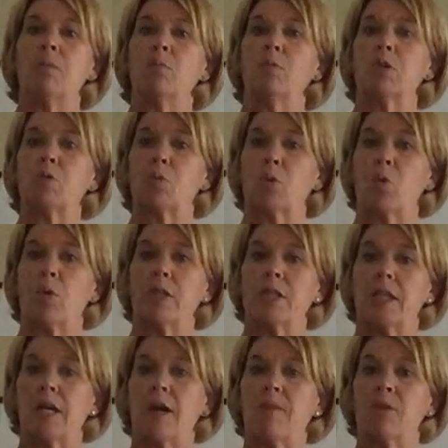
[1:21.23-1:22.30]
which we're going
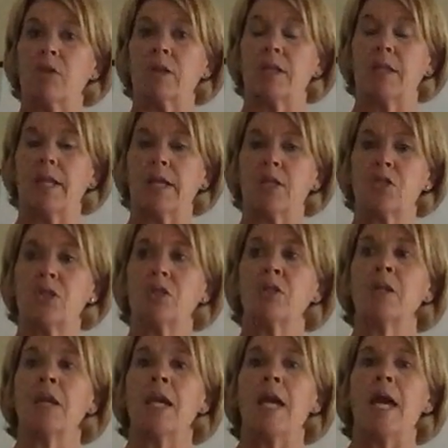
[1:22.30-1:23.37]
to cover in a
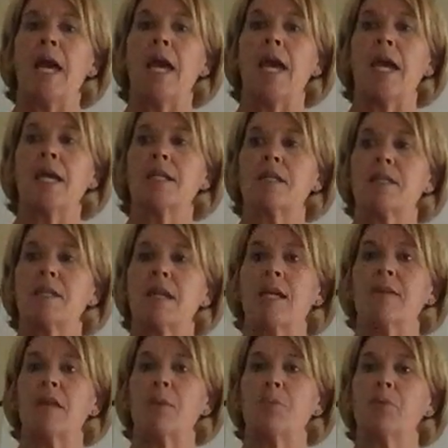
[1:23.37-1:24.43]
lecture, and
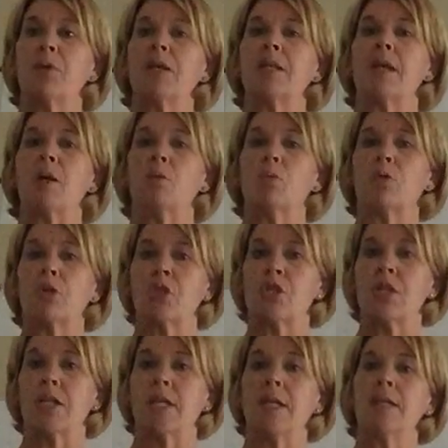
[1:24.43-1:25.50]
then they bring that
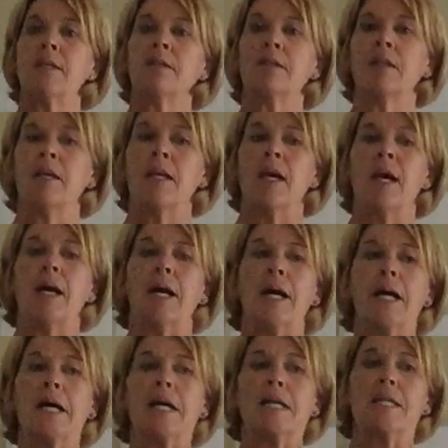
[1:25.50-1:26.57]
worksheet in.
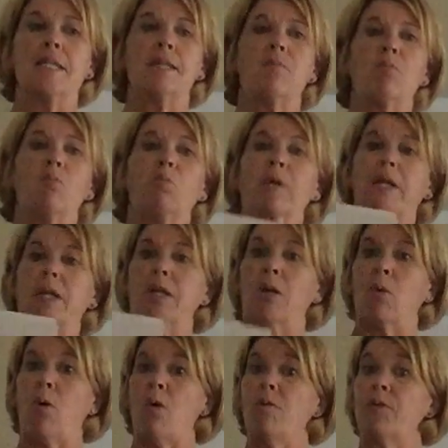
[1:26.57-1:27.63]
And we can
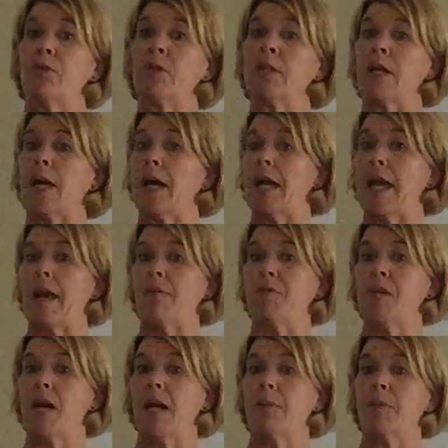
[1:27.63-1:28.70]
go over it. I
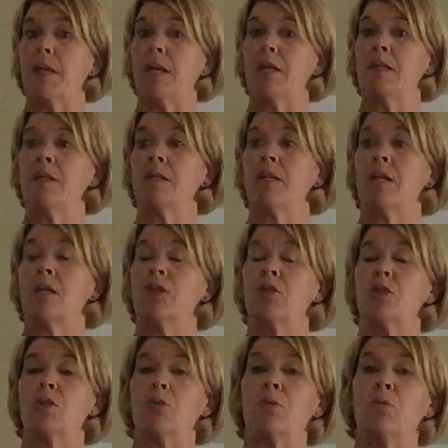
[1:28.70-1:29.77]
have time then
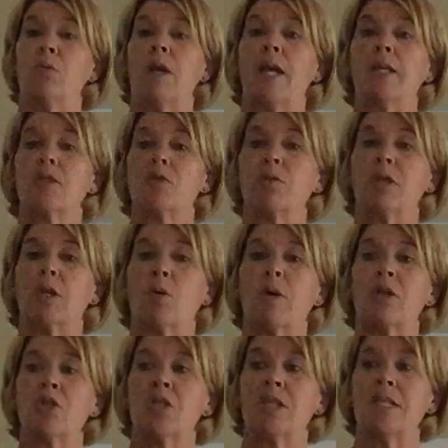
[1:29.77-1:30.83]
to answer any
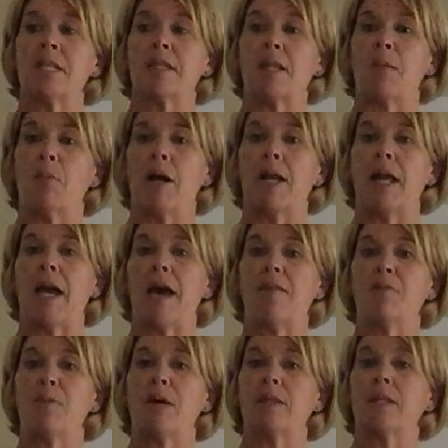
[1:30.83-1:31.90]
questions that they might
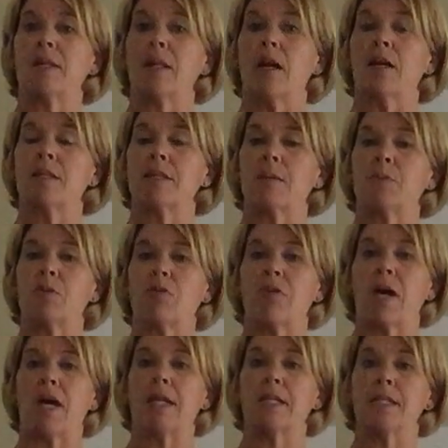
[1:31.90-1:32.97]
have about the concept or
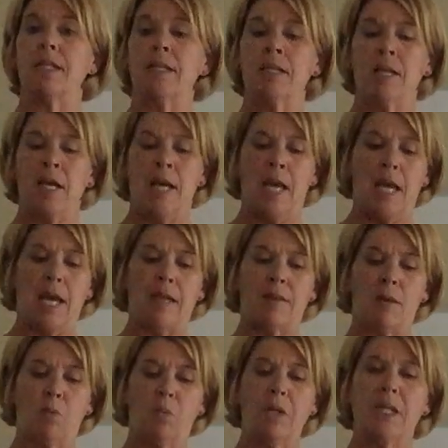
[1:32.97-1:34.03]
the idea.
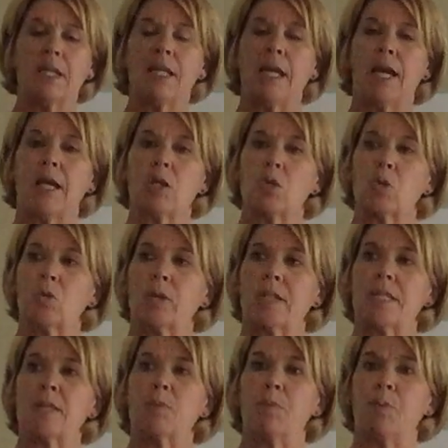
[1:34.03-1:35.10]
And then we can
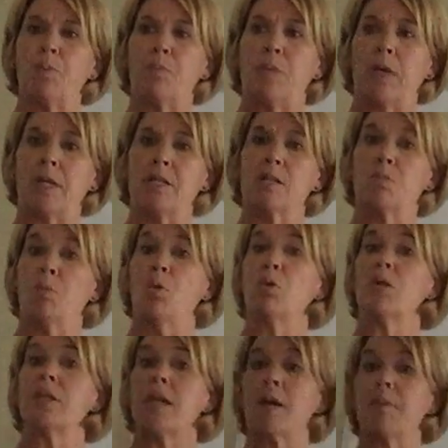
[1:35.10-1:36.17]
actually spend
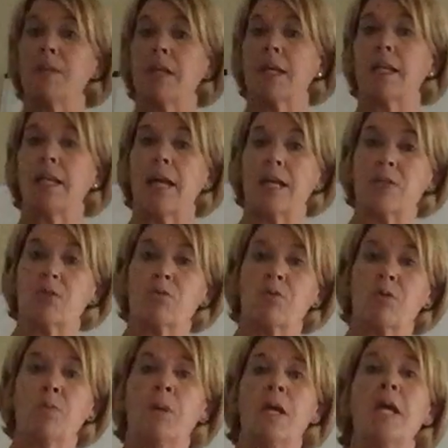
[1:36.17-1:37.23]
more time in the
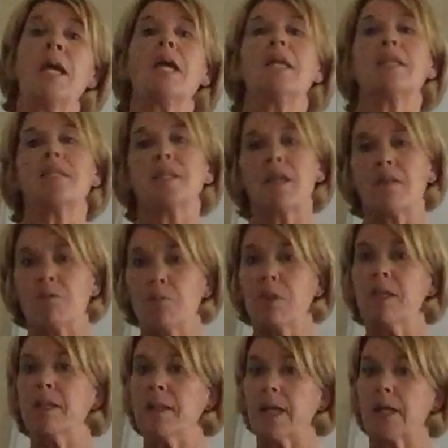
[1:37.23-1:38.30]
classroom instead of
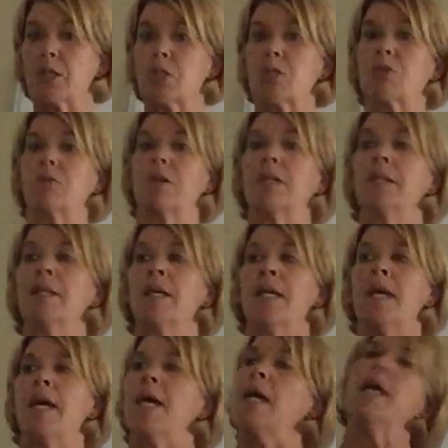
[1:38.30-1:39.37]
me lecturing,
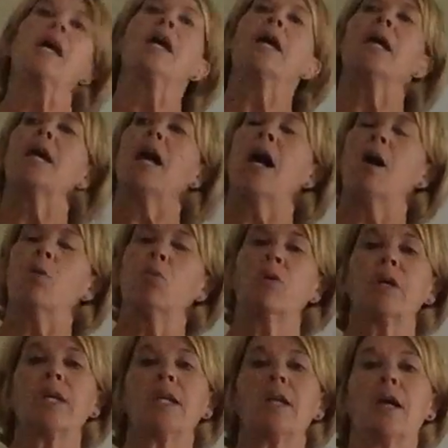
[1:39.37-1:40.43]

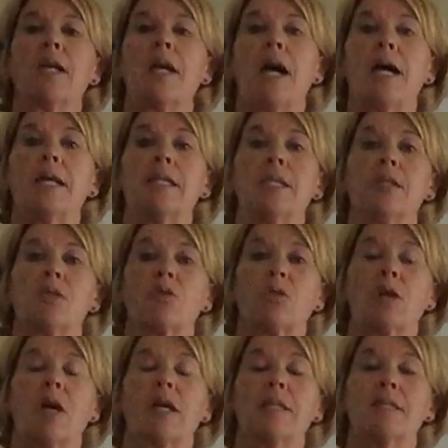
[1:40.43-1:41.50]
working on ideas or
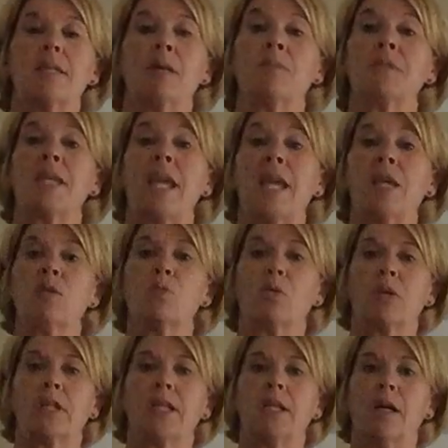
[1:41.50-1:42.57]
concepts and
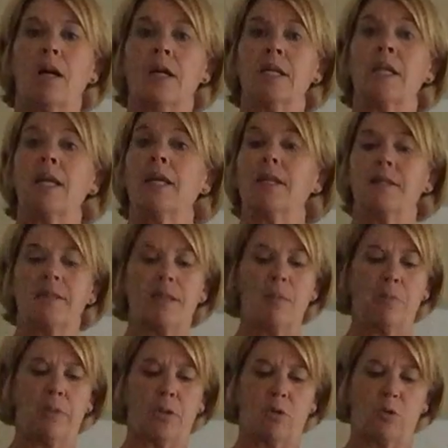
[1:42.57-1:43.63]
working on
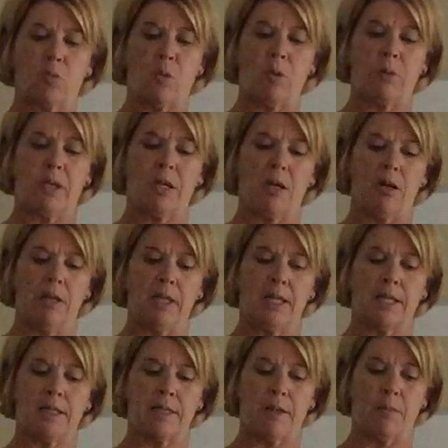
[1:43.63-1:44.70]
exemplars, what we call
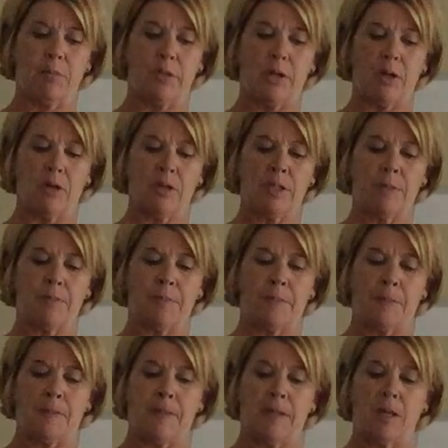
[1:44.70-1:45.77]
exemplars.
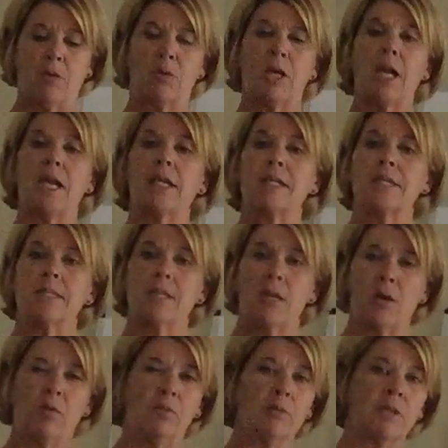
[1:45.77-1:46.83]
Okay,
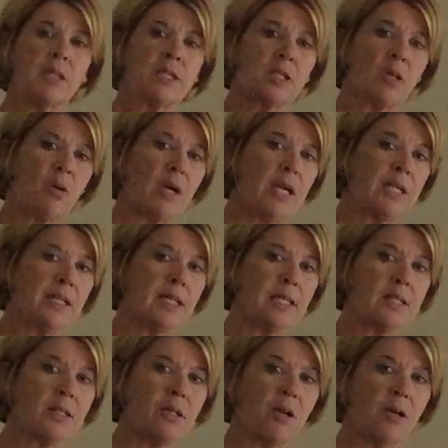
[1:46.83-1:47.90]
so let's go ahead and
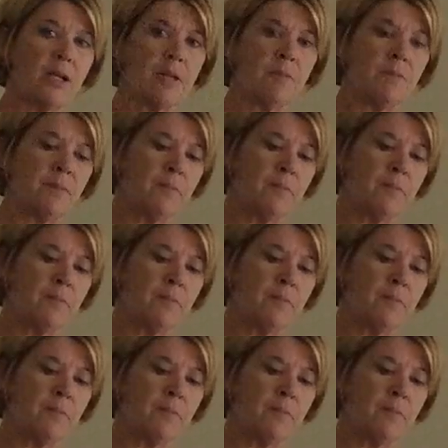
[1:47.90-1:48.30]
get started.